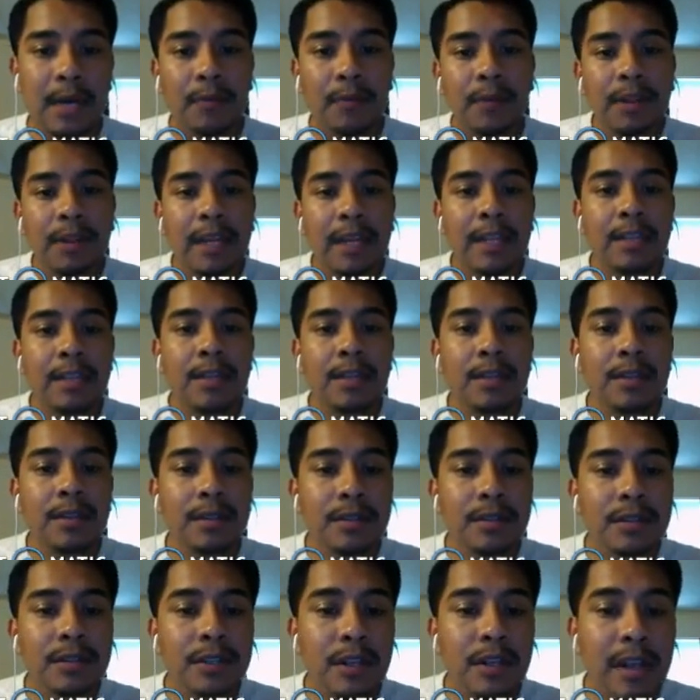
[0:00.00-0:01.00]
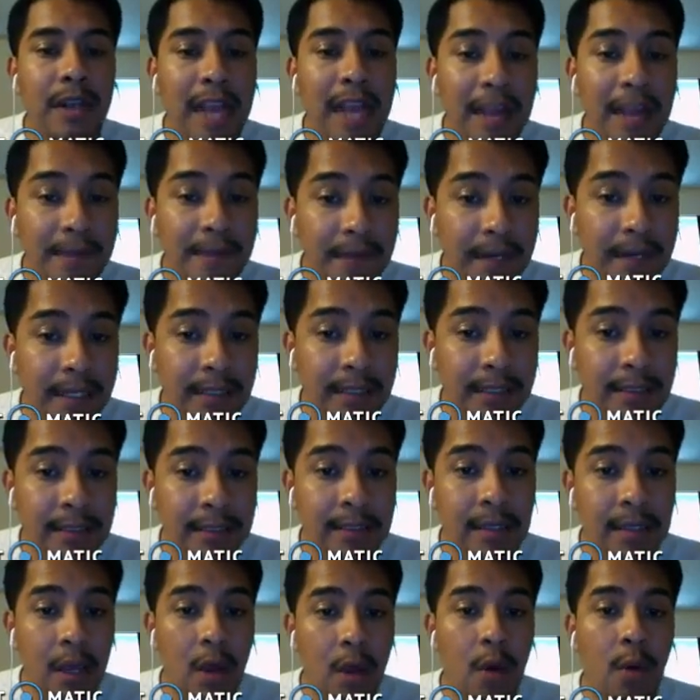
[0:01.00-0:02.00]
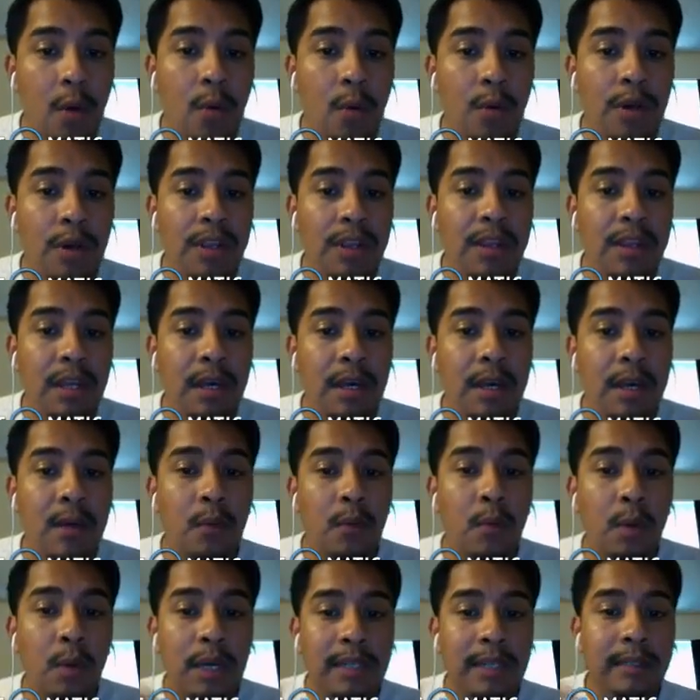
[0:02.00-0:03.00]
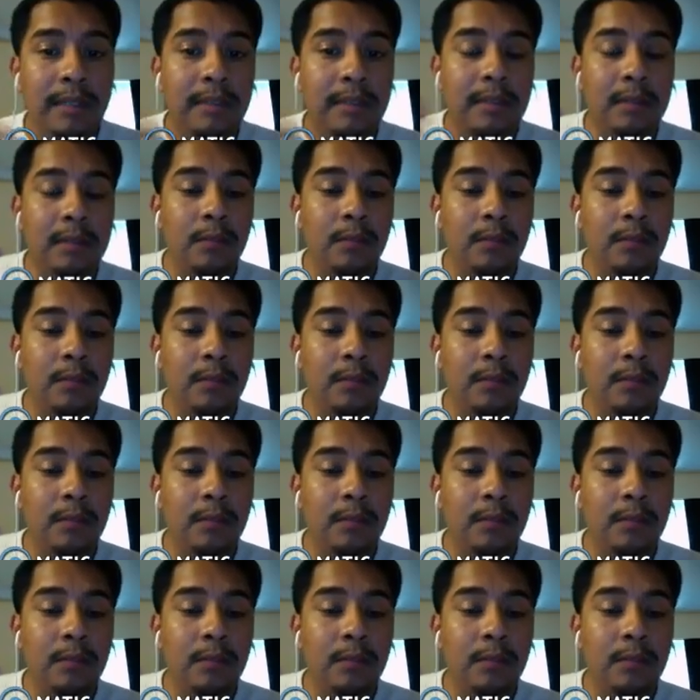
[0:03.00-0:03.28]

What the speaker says: Well, then you use your evidence or the what